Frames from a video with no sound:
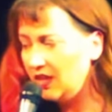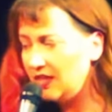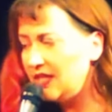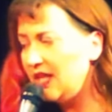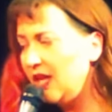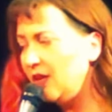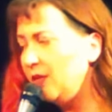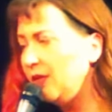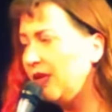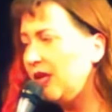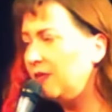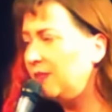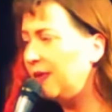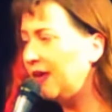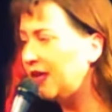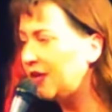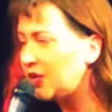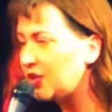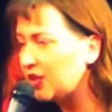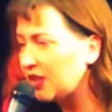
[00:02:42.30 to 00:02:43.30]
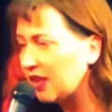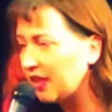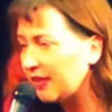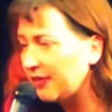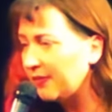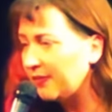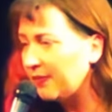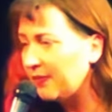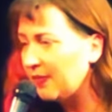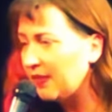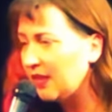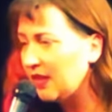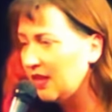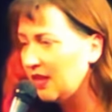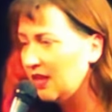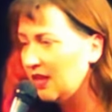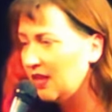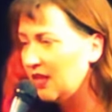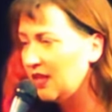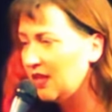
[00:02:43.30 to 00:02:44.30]
It's not really a punchline.
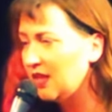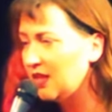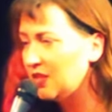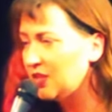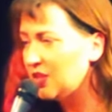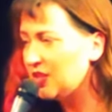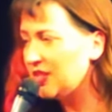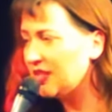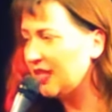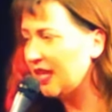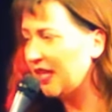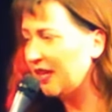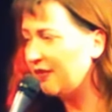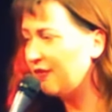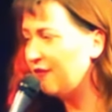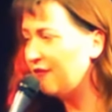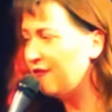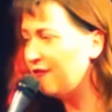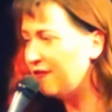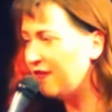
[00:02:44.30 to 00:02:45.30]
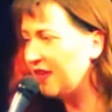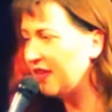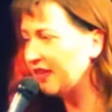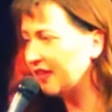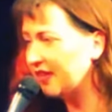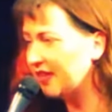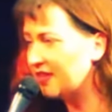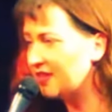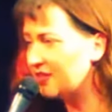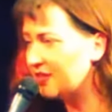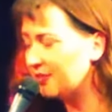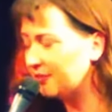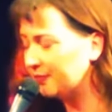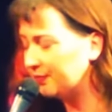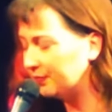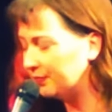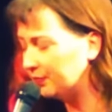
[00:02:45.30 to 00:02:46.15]
It's just like feelings.